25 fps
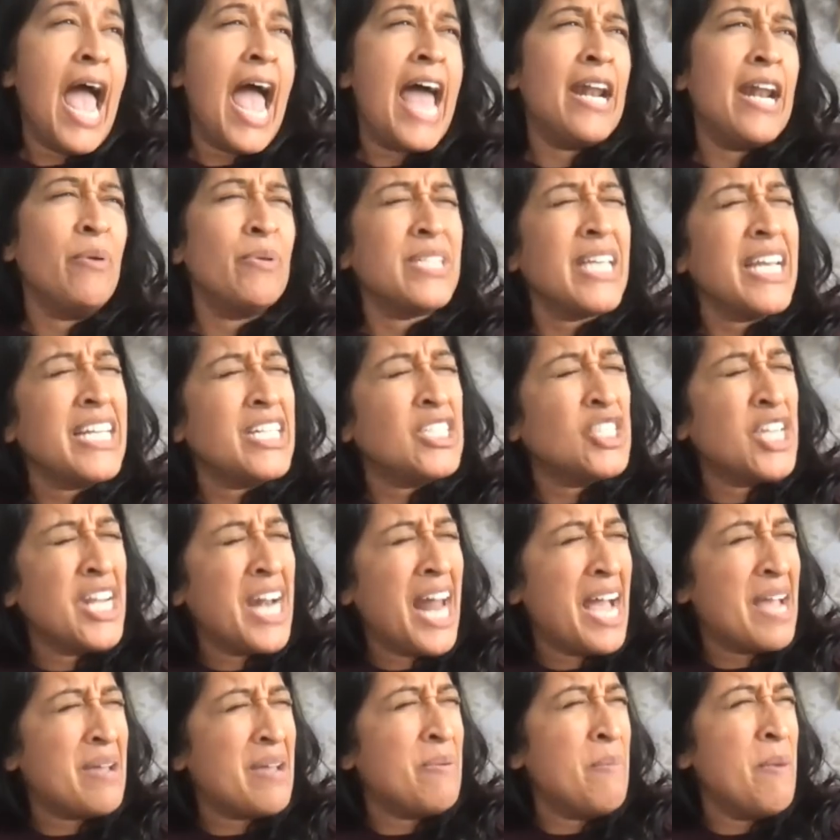And I was like, did
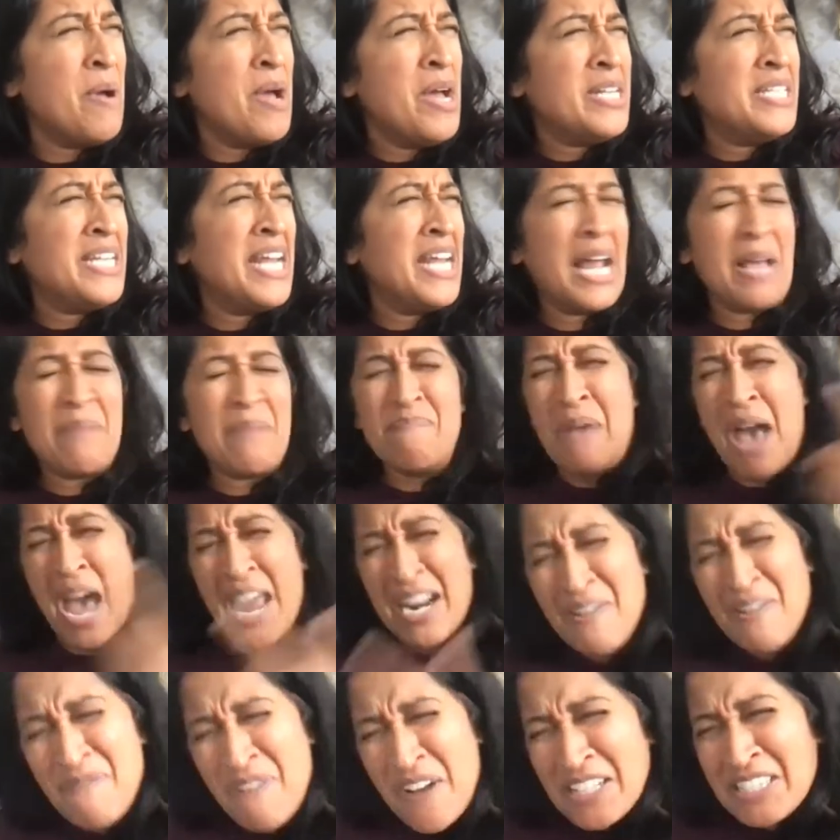yeah. I did I
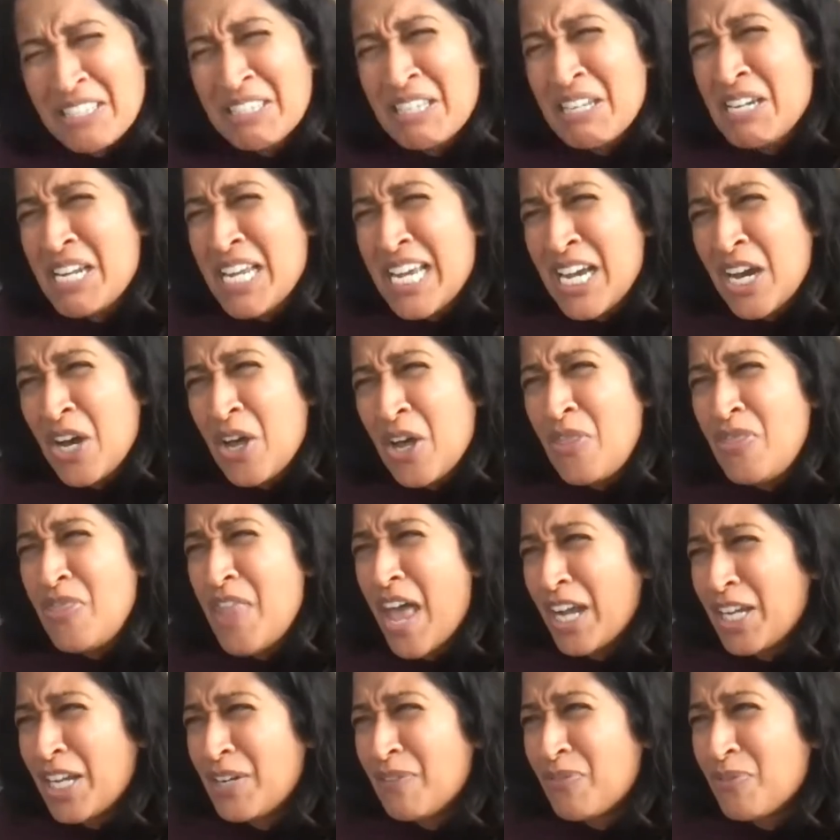manifest the
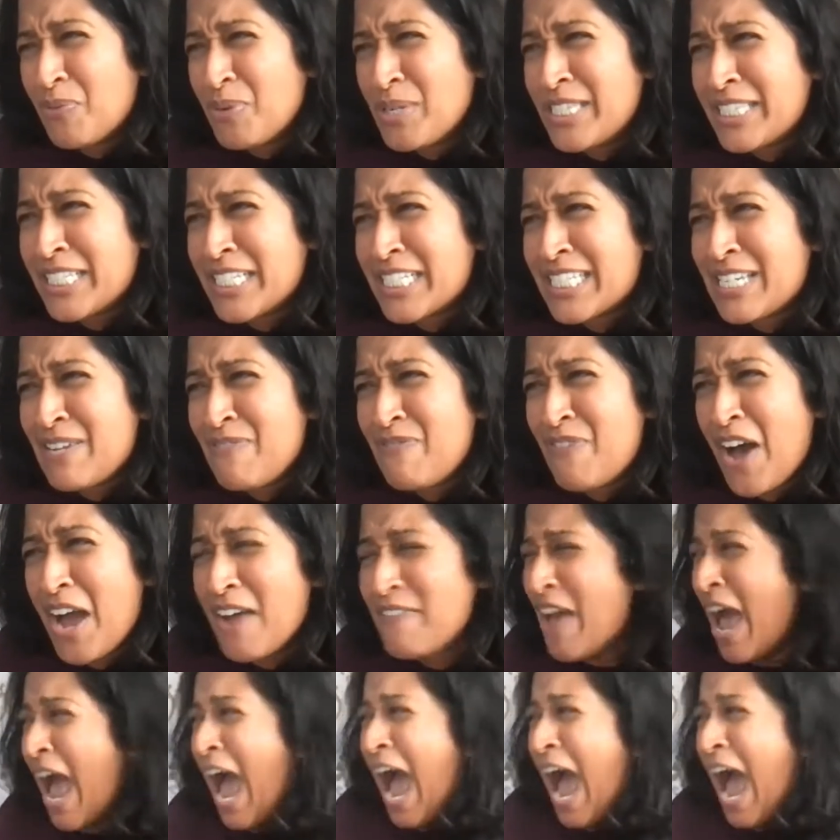negative 365?